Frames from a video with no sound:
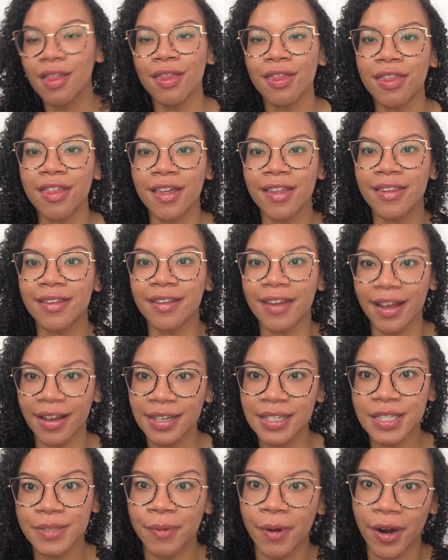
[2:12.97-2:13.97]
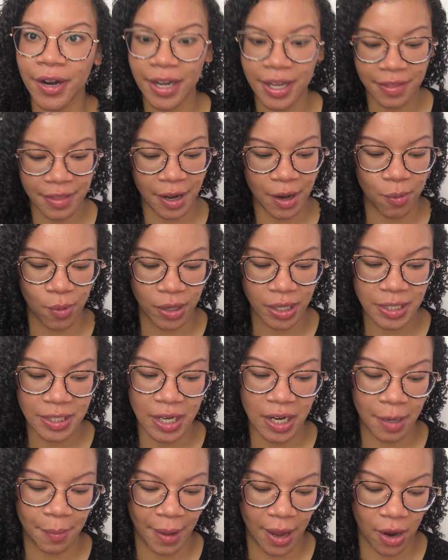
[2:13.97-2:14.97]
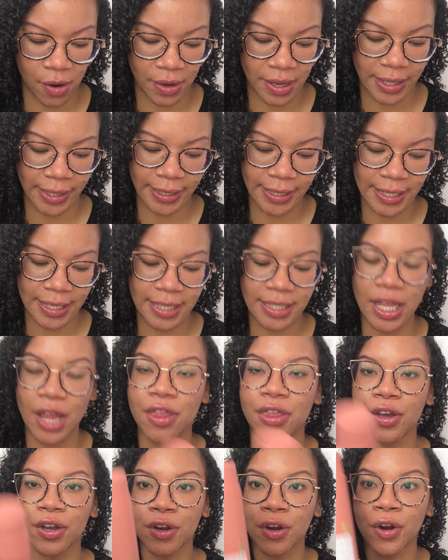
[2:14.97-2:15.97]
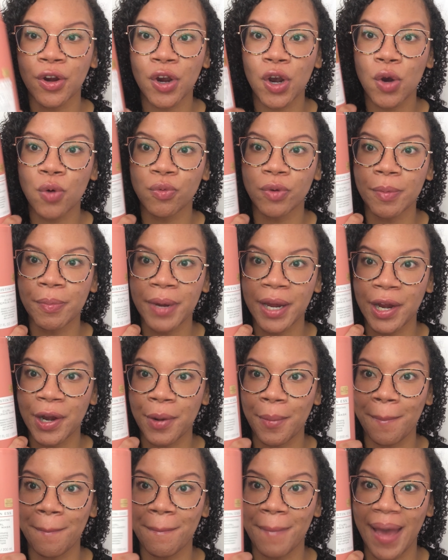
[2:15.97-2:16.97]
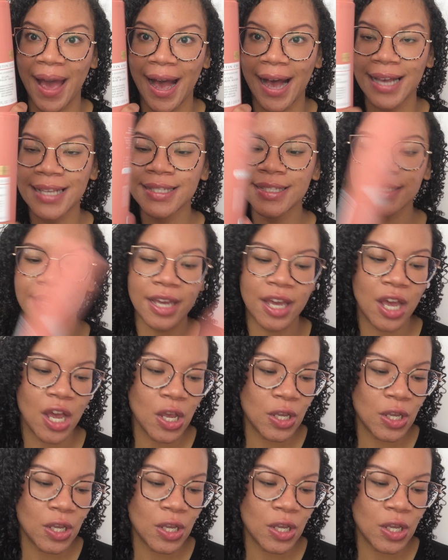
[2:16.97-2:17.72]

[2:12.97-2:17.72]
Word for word: The next product that I want to talk about is the Curl Repair Mask.